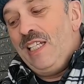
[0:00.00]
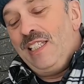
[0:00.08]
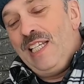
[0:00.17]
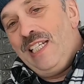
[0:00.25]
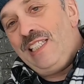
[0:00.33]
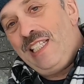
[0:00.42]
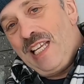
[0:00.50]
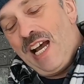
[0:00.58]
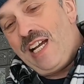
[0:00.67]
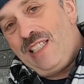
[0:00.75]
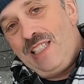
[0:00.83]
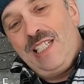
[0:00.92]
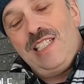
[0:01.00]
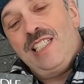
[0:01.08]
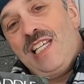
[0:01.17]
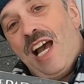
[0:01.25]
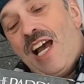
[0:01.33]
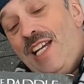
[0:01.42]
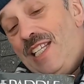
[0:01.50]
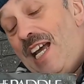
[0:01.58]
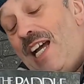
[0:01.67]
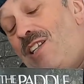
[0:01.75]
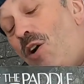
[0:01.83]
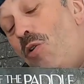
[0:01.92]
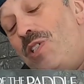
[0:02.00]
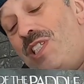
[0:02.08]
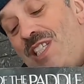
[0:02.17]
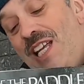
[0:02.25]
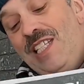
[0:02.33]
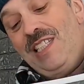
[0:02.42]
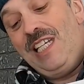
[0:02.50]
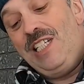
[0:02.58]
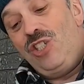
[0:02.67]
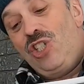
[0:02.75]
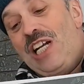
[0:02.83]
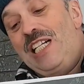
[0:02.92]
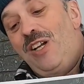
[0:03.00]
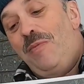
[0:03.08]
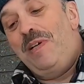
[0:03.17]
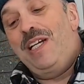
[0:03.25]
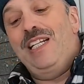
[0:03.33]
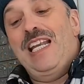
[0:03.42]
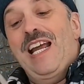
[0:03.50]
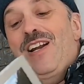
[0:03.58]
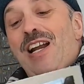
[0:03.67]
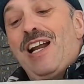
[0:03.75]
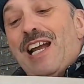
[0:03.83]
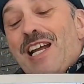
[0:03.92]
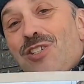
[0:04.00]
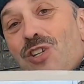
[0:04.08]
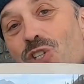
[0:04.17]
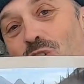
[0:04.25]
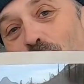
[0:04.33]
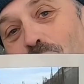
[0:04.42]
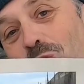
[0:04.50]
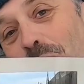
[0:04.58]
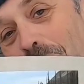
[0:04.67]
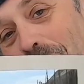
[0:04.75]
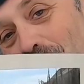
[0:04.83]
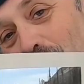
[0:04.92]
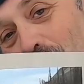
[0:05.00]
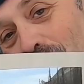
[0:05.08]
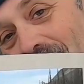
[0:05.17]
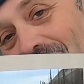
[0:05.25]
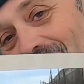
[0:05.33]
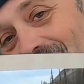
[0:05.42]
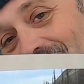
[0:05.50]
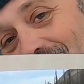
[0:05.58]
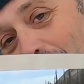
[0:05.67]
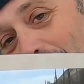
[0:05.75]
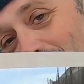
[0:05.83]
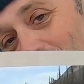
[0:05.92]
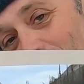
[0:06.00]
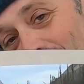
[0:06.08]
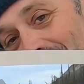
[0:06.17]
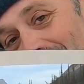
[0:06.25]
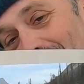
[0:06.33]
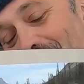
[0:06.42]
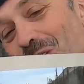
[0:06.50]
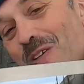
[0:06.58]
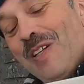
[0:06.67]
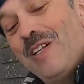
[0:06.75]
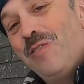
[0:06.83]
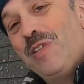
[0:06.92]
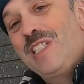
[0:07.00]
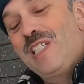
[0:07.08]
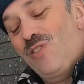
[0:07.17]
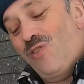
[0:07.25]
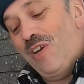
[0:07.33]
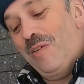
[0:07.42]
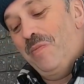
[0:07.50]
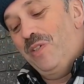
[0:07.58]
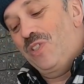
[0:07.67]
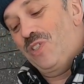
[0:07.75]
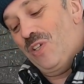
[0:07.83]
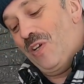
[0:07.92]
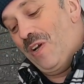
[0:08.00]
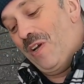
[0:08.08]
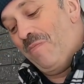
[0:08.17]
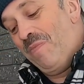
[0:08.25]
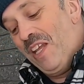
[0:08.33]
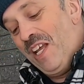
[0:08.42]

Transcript: this guy, that outstanding gentleman, I just show you the picture there. The picture says it all, with this famous the